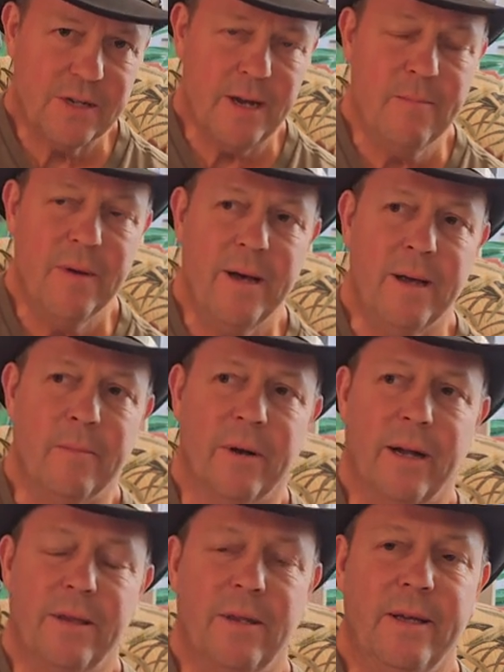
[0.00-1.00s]
say men,
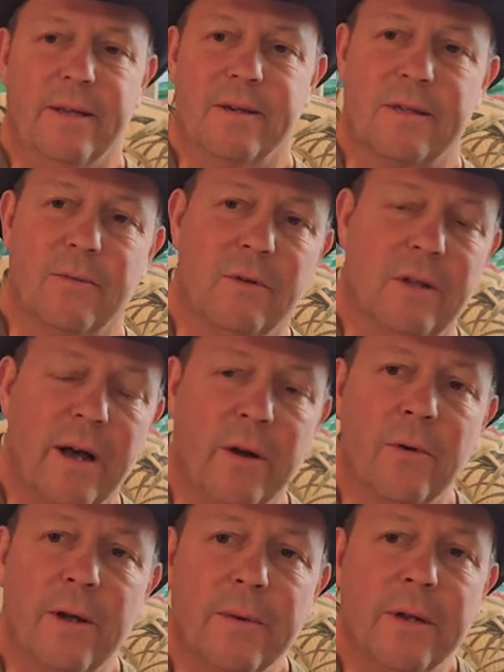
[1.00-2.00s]
but I think there's a lot
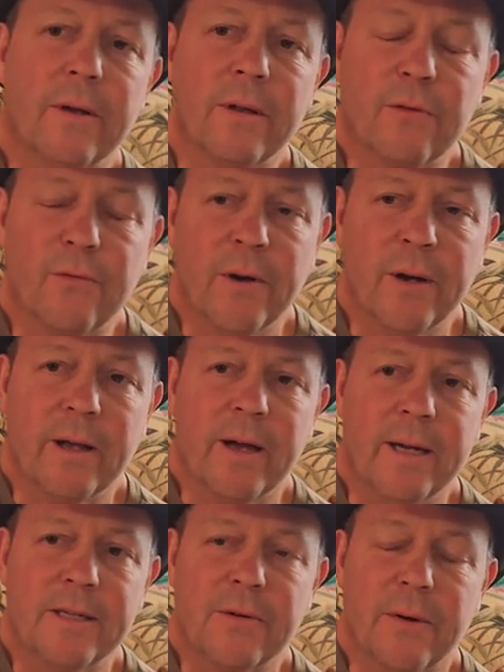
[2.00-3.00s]
of women on the front
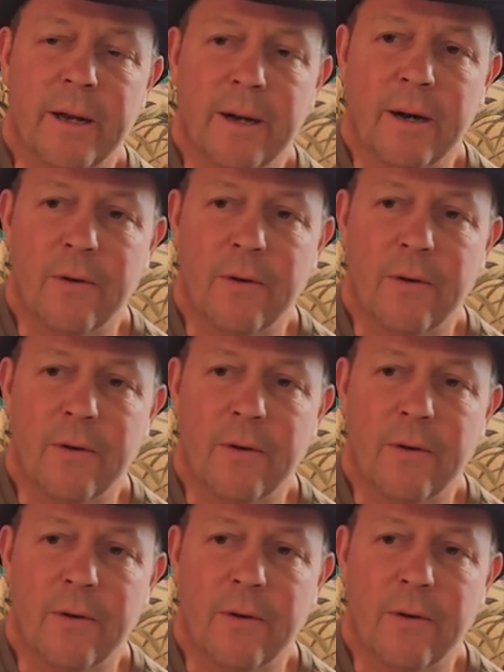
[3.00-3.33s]
lines right now